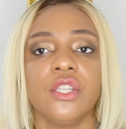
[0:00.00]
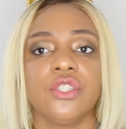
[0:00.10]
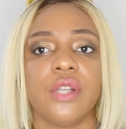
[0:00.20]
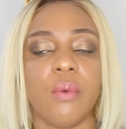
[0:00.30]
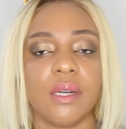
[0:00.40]

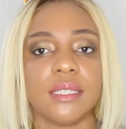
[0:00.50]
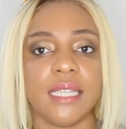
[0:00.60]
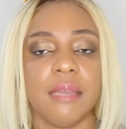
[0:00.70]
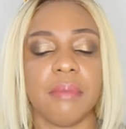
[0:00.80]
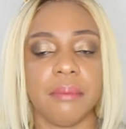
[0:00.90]
so I want to
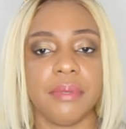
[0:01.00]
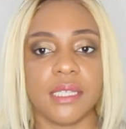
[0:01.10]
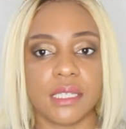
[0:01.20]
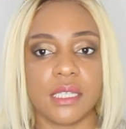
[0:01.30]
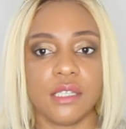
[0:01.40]
take my
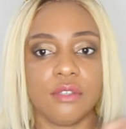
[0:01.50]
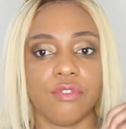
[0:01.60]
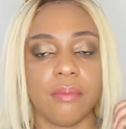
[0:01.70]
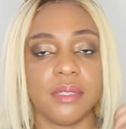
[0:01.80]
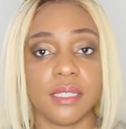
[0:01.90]
business
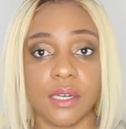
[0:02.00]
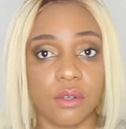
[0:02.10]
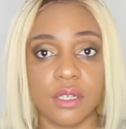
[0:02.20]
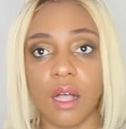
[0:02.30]
from zero